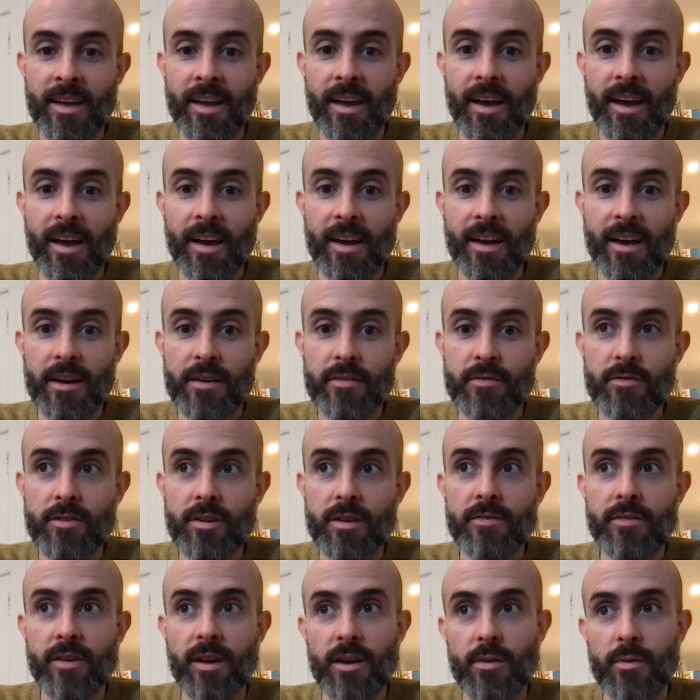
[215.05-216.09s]
a kind of
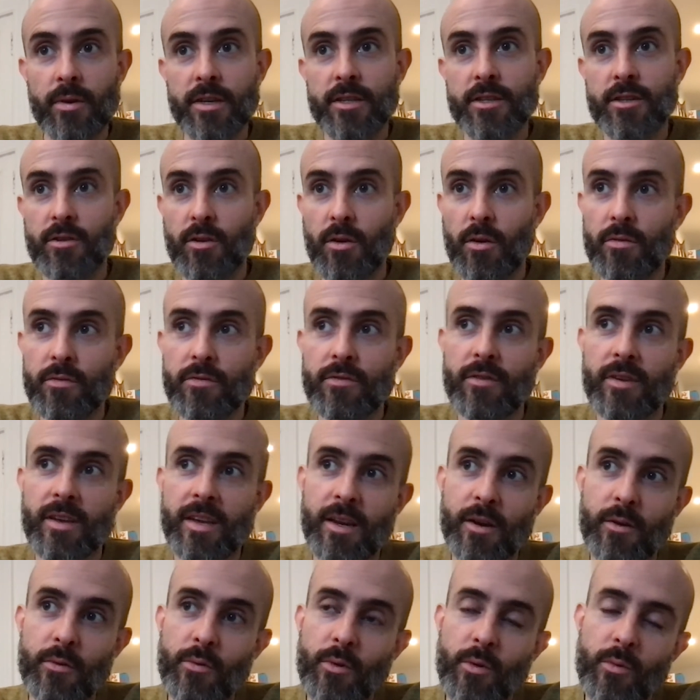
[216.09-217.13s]
reevaluation of
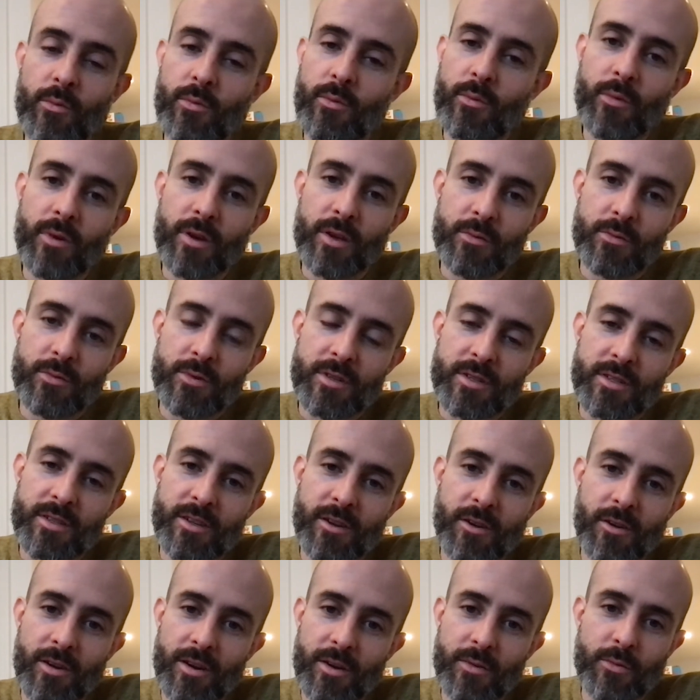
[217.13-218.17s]
what you would
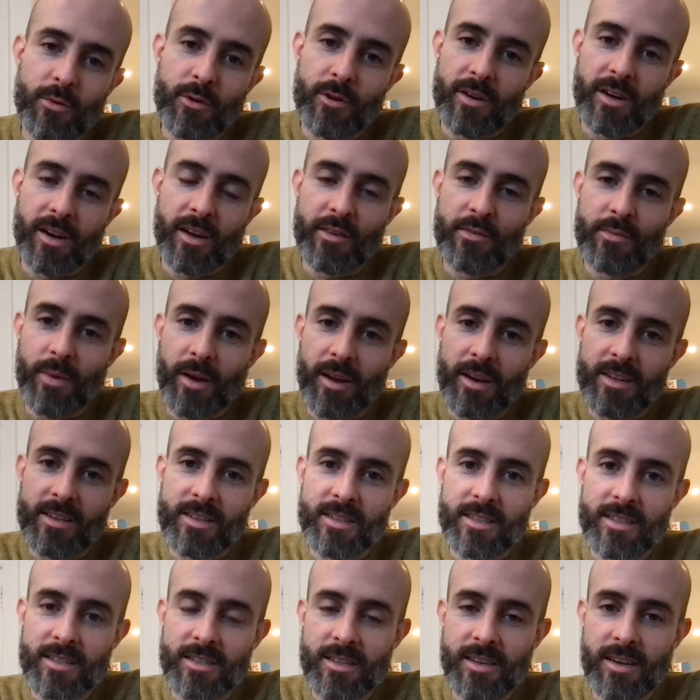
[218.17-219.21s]
call a work-life
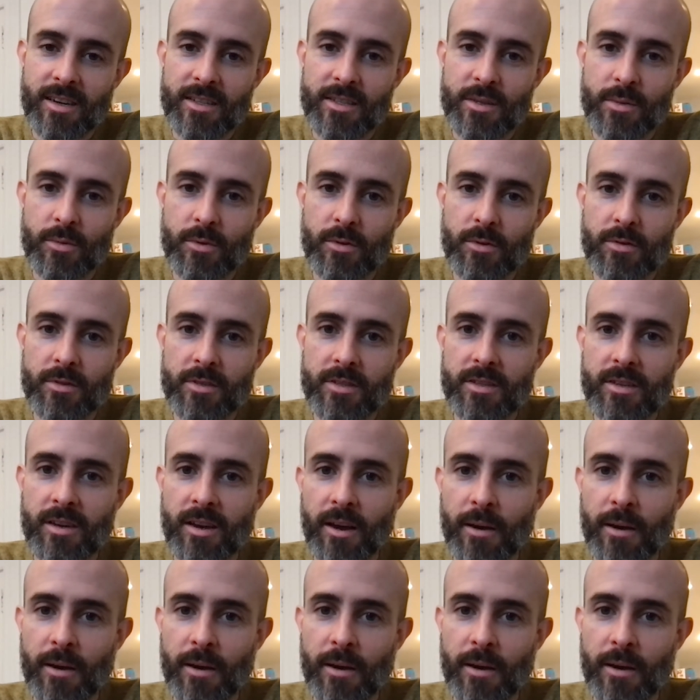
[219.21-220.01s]
balance, I suppose.